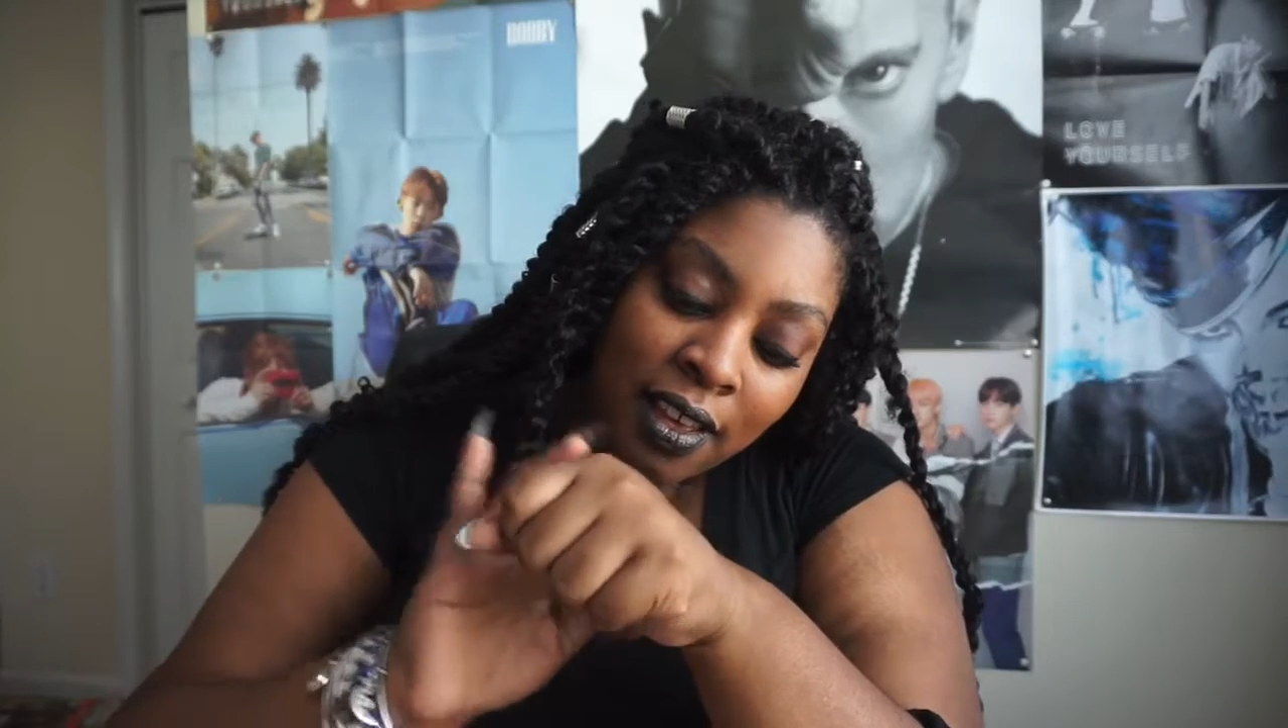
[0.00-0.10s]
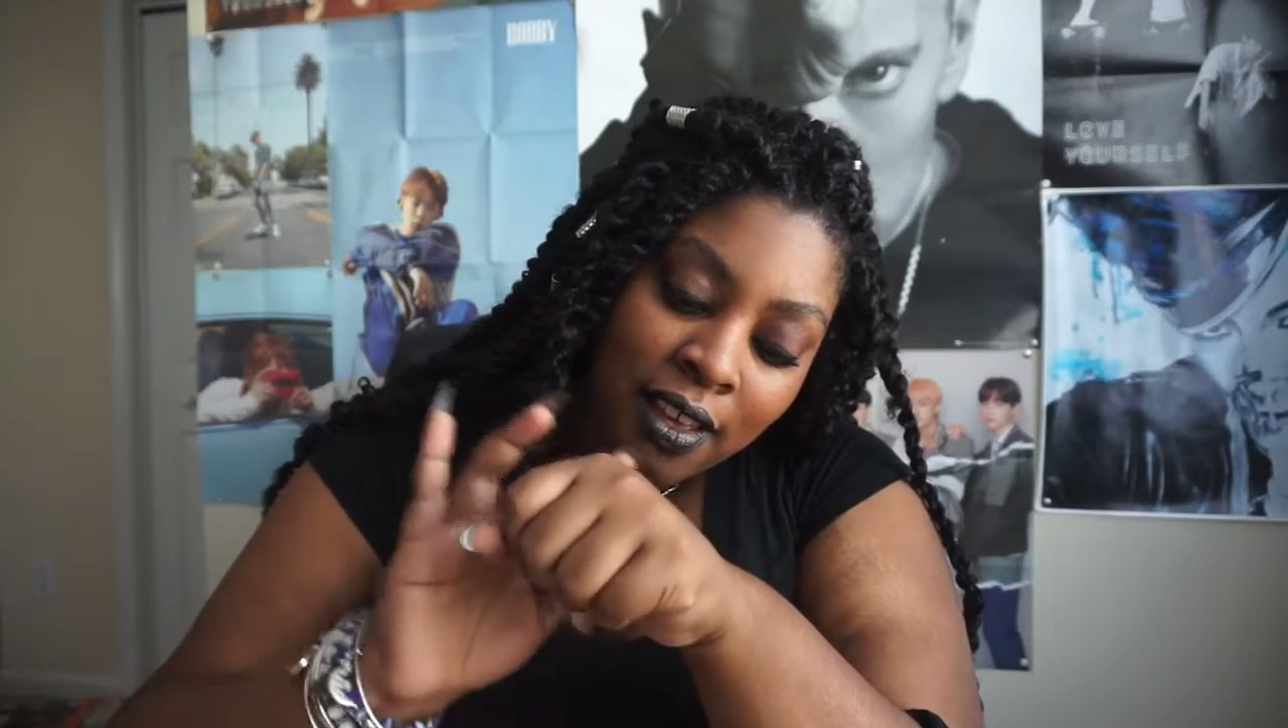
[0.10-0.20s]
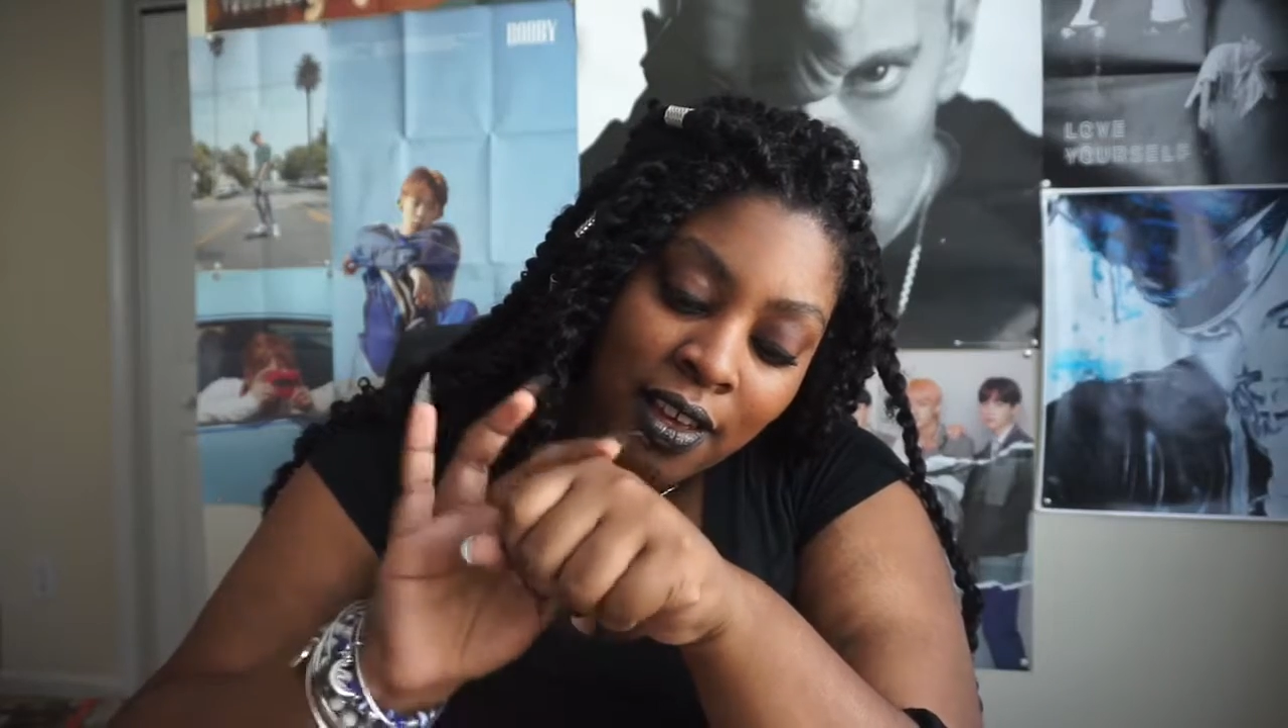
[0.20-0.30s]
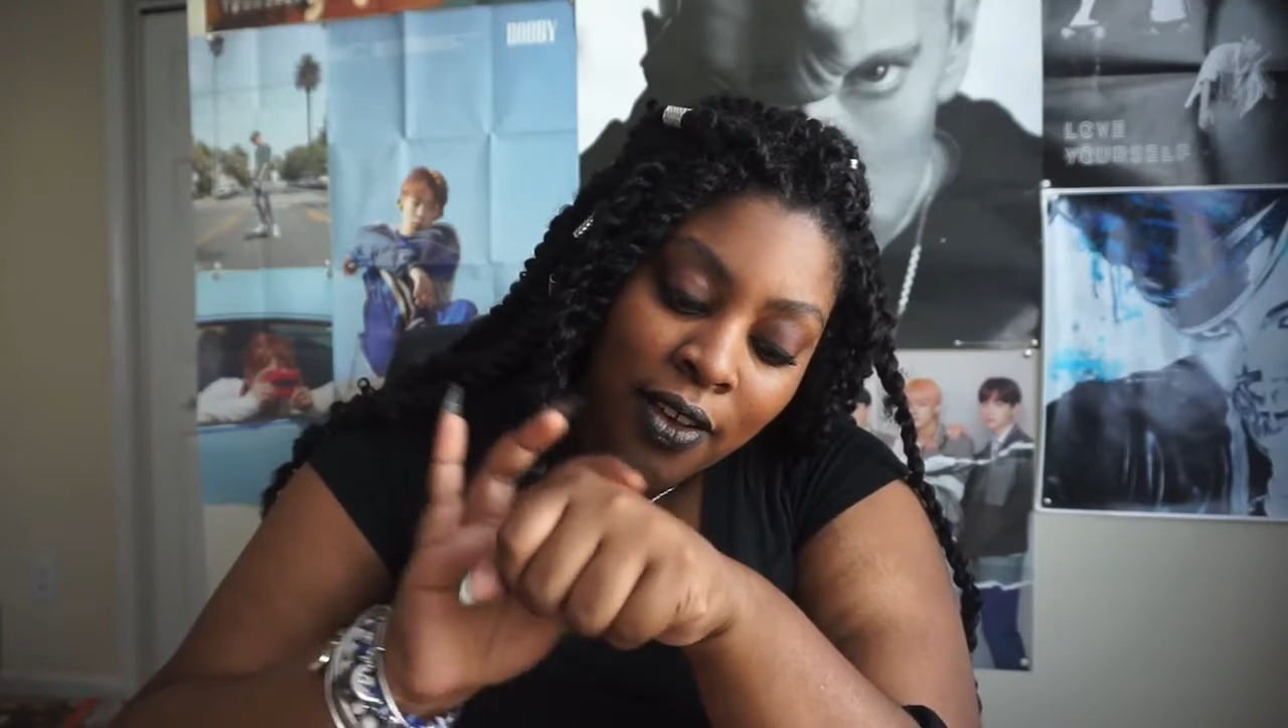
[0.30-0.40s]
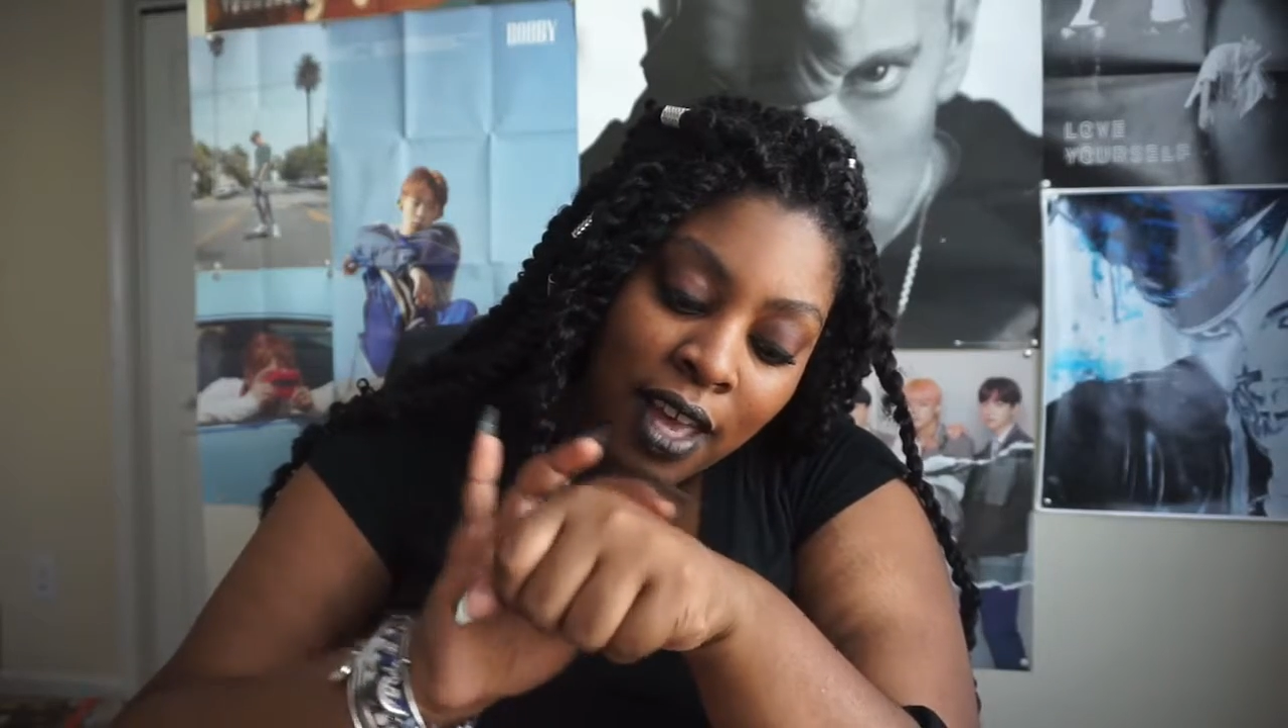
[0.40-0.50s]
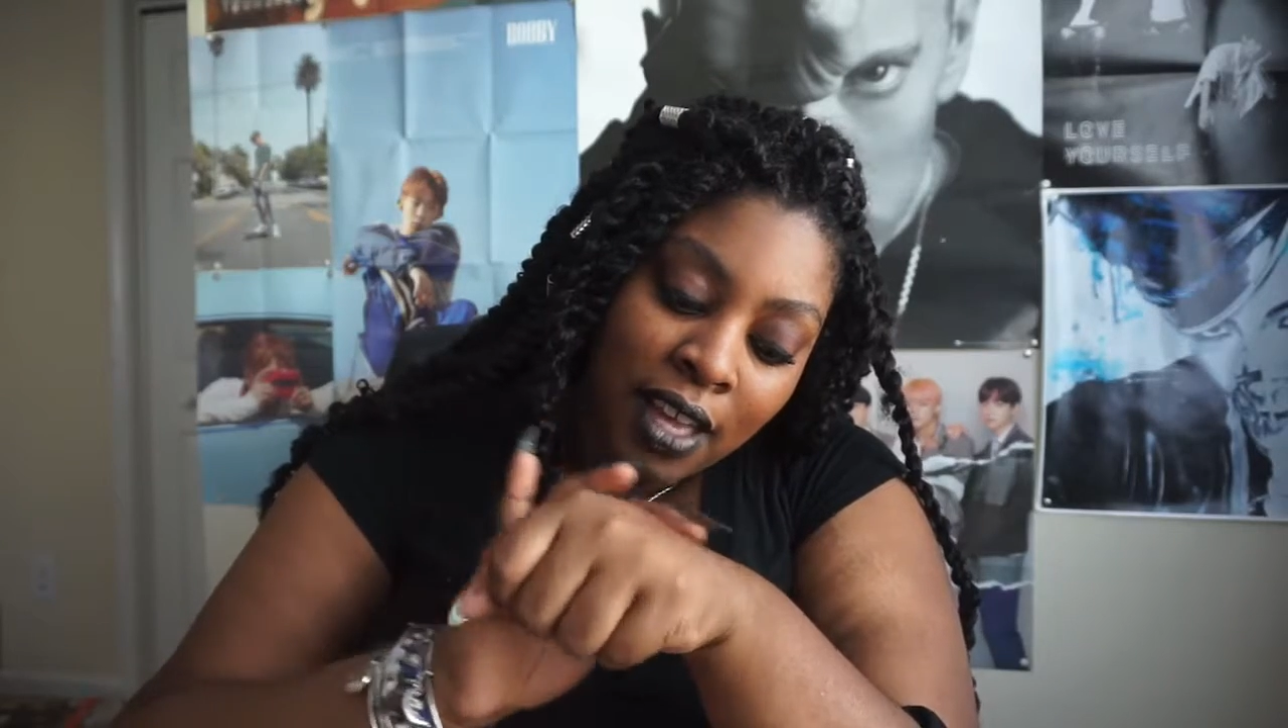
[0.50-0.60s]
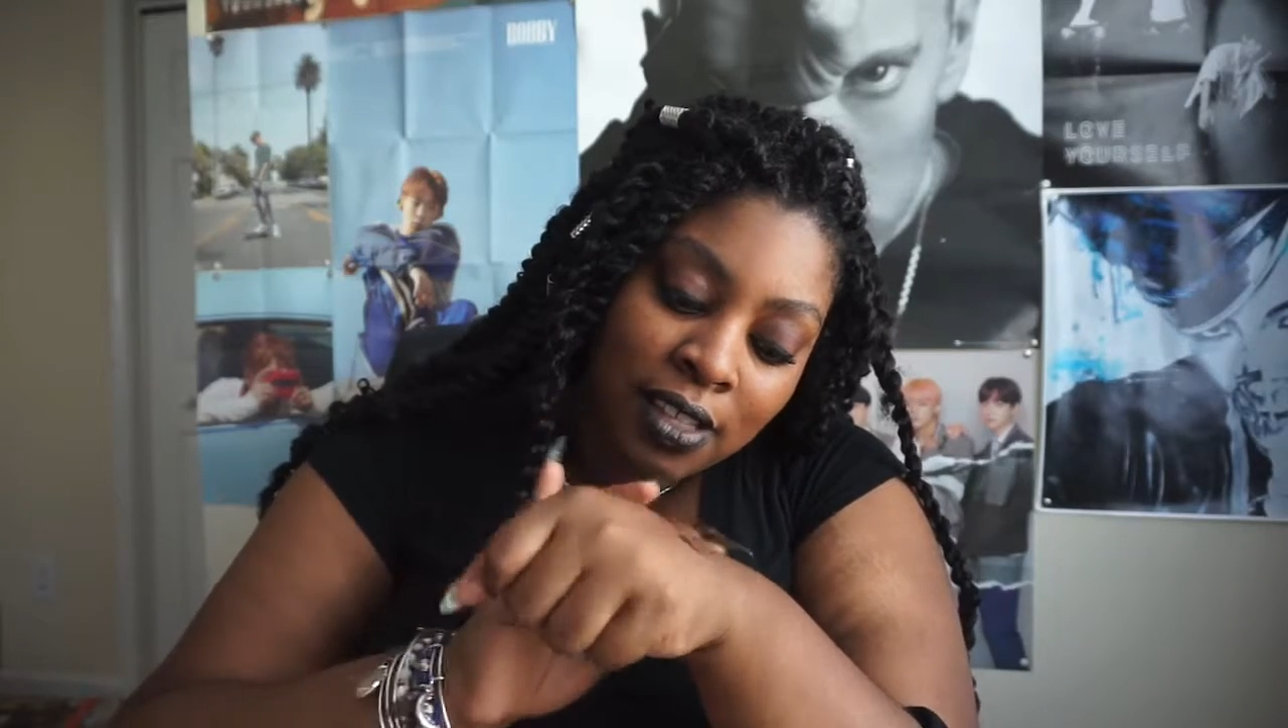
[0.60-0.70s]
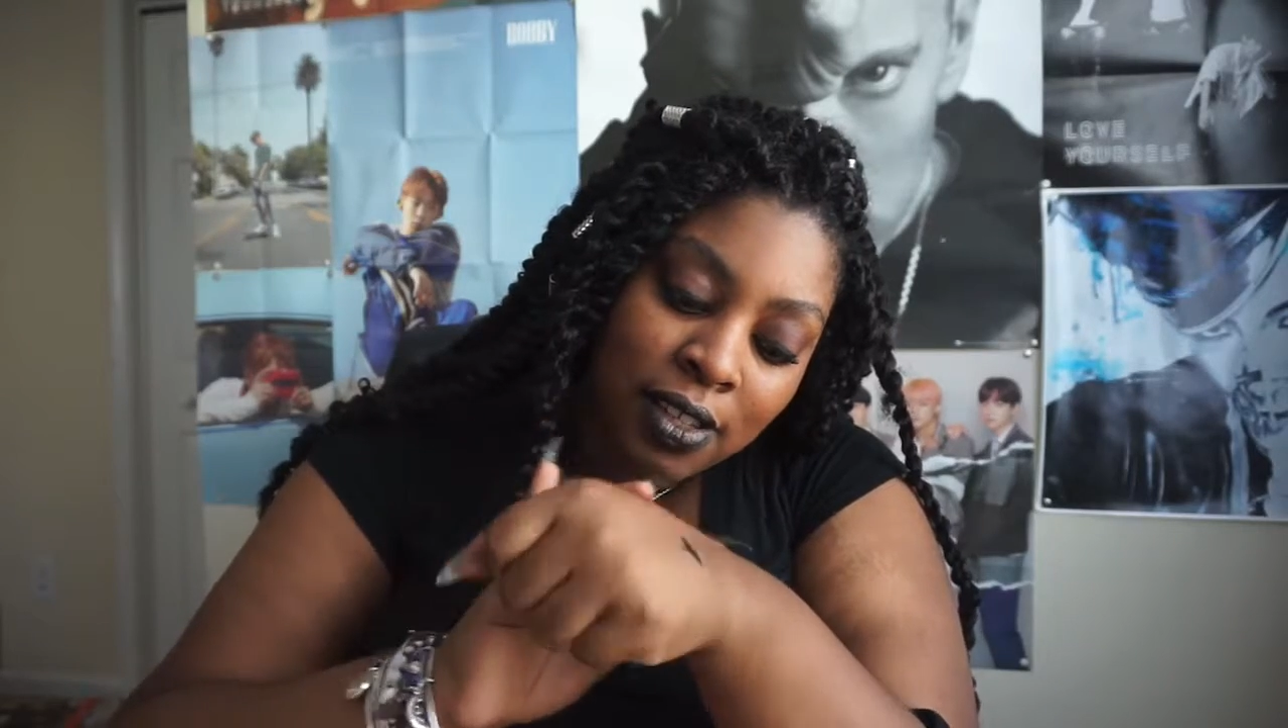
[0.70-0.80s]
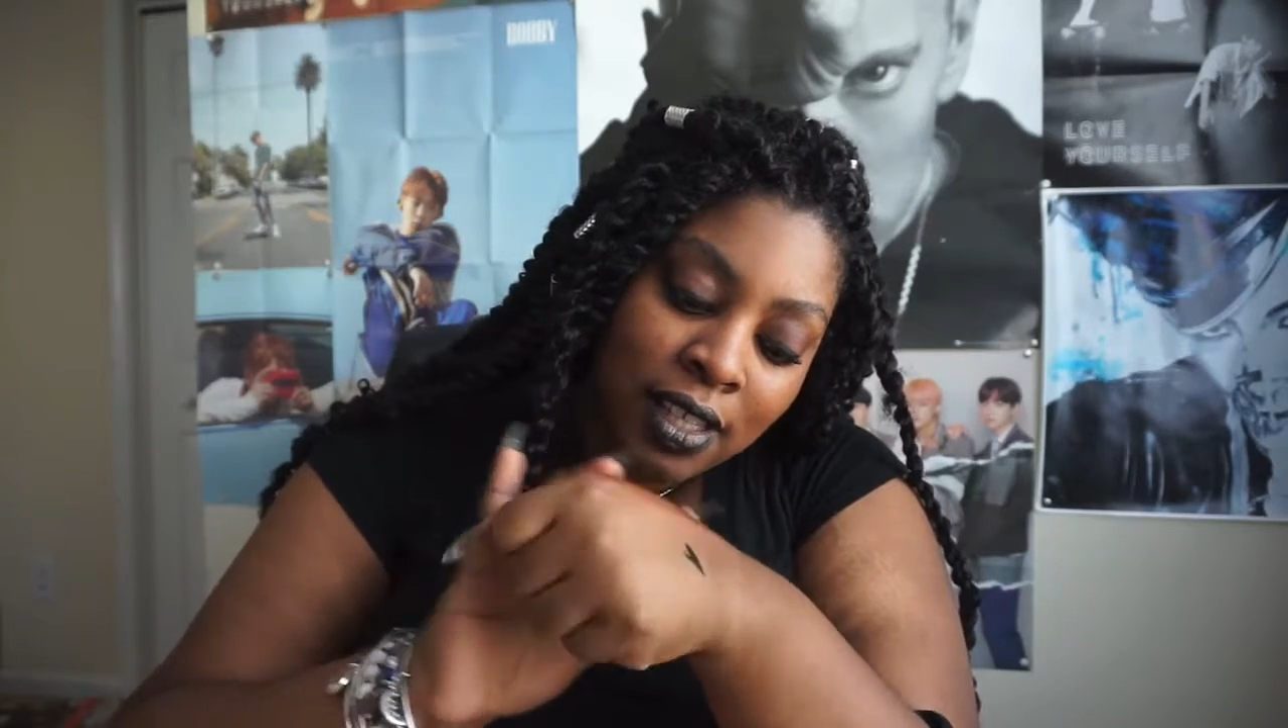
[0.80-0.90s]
Okay, so it